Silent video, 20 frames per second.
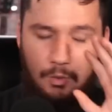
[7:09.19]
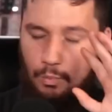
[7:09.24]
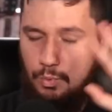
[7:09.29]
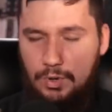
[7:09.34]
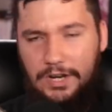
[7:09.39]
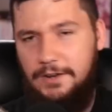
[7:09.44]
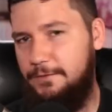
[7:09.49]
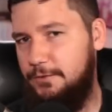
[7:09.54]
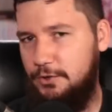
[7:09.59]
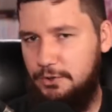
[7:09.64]

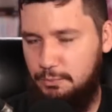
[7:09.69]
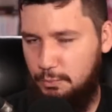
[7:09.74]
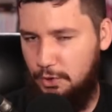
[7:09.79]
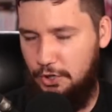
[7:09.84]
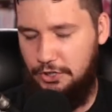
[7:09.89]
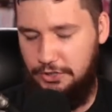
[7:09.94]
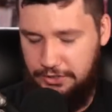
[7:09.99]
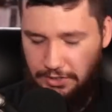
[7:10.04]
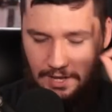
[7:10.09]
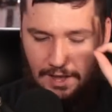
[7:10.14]
Whatever it
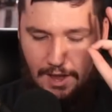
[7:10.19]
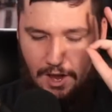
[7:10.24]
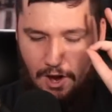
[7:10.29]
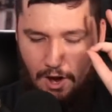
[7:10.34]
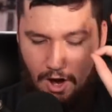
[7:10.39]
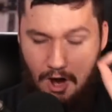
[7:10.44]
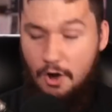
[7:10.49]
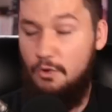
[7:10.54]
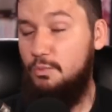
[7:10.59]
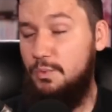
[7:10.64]
was,
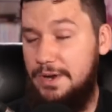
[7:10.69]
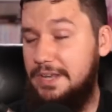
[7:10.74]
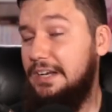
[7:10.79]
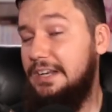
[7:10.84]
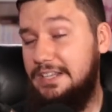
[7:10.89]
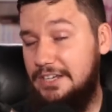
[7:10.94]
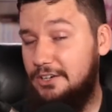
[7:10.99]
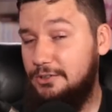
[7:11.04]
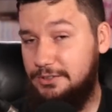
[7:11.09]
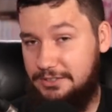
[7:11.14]
a
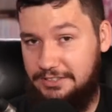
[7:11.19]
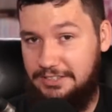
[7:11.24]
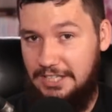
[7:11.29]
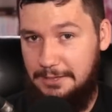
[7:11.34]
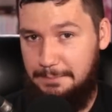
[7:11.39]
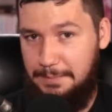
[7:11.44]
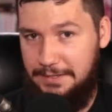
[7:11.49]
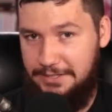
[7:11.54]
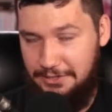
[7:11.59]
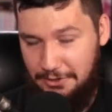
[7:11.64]
really old
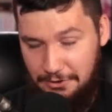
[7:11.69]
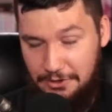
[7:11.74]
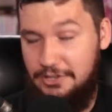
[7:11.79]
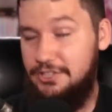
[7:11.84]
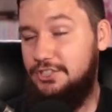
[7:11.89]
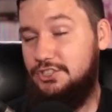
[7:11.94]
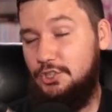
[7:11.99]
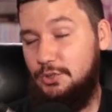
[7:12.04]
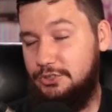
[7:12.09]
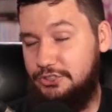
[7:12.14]
CPU,
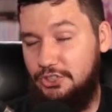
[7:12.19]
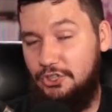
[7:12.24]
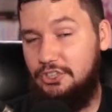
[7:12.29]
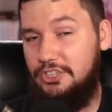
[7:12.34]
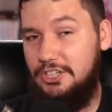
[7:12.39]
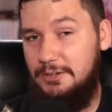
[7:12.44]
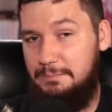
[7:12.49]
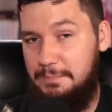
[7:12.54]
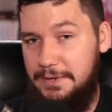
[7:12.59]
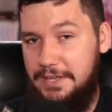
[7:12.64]
so it's not
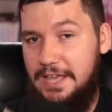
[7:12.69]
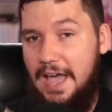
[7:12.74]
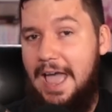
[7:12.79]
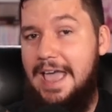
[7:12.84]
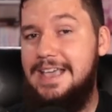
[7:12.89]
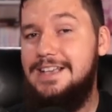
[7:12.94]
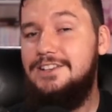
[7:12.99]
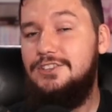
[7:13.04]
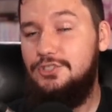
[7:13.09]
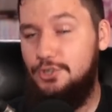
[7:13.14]
going to be
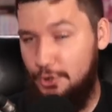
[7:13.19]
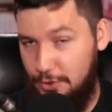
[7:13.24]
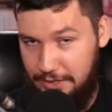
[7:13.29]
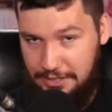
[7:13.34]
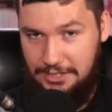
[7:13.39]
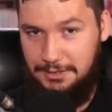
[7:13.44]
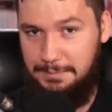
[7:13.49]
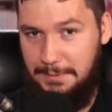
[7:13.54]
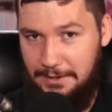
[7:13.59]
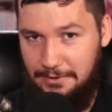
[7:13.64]
a good
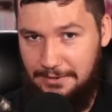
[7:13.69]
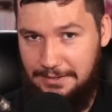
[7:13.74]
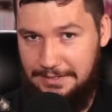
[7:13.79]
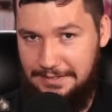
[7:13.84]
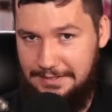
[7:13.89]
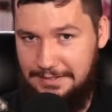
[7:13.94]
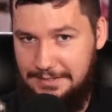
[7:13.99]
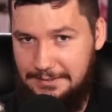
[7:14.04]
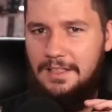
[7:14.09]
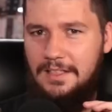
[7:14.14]

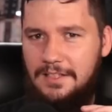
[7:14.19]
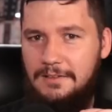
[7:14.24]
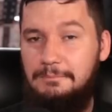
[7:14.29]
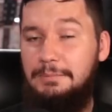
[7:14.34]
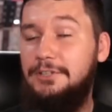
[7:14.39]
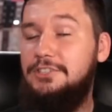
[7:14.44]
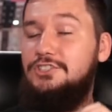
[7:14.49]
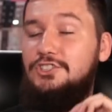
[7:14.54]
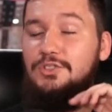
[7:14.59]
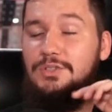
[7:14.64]
experience.
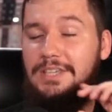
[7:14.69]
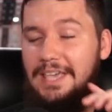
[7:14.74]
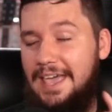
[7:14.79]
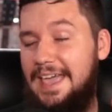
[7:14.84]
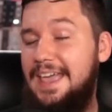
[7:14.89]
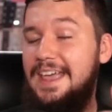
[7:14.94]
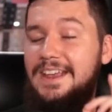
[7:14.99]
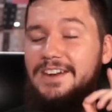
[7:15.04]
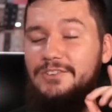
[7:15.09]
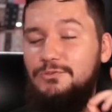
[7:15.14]
But you
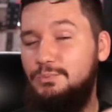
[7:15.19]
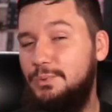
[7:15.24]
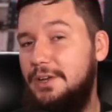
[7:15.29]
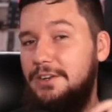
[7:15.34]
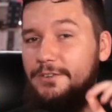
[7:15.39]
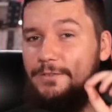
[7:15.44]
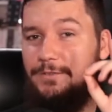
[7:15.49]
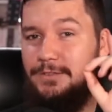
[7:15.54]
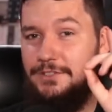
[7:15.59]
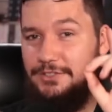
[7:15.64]
can
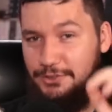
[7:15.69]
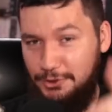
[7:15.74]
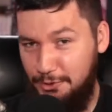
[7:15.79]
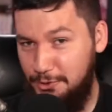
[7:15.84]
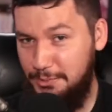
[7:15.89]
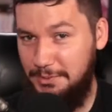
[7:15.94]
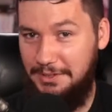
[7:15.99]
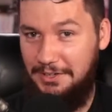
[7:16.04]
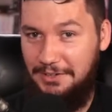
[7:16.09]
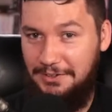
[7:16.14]
run
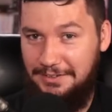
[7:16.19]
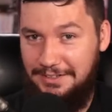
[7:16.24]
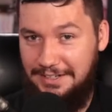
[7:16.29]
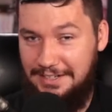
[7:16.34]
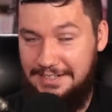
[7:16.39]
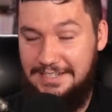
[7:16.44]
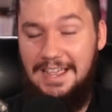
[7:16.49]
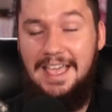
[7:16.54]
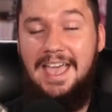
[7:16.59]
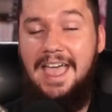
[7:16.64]
Fedora on
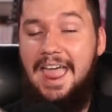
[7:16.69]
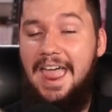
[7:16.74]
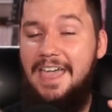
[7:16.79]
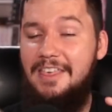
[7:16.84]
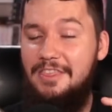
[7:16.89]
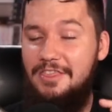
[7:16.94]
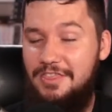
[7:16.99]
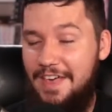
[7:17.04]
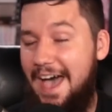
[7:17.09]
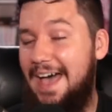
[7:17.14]
it,
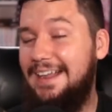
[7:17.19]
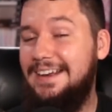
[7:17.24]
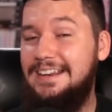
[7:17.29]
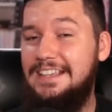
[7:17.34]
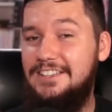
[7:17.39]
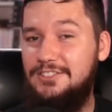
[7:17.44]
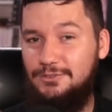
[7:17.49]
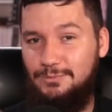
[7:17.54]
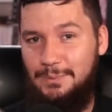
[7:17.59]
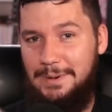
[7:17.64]
and that
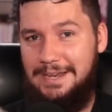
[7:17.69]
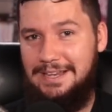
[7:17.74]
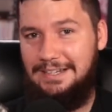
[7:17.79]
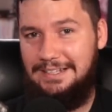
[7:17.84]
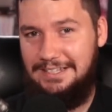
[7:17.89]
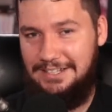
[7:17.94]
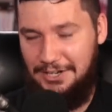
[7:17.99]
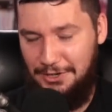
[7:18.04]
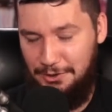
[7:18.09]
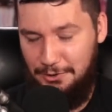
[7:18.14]
is
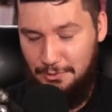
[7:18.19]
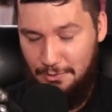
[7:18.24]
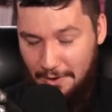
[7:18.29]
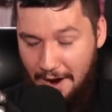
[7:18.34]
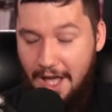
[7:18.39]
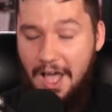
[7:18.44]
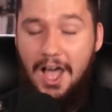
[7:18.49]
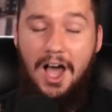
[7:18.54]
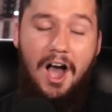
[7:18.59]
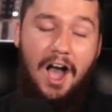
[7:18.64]
really
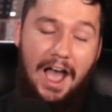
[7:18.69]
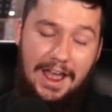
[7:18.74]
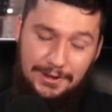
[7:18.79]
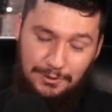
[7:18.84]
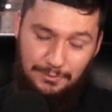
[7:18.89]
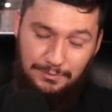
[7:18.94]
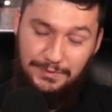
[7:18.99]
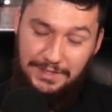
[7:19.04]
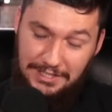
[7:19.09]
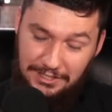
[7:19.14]
cool. I
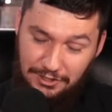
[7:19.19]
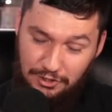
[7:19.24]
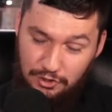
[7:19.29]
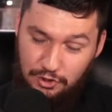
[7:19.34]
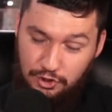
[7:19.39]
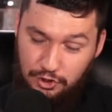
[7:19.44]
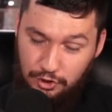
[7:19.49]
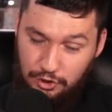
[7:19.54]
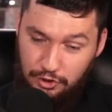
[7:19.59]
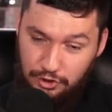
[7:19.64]
don't think you
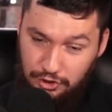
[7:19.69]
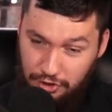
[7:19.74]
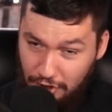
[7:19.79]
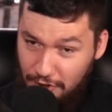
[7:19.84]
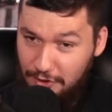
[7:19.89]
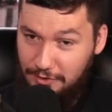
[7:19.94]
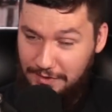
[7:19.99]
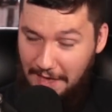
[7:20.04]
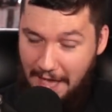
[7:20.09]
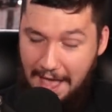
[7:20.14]
should
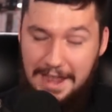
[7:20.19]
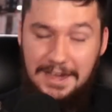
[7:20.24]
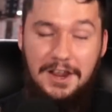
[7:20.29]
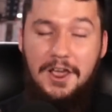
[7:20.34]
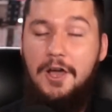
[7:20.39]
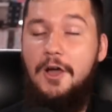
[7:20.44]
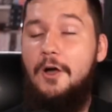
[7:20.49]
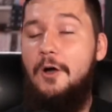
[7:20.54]
do that.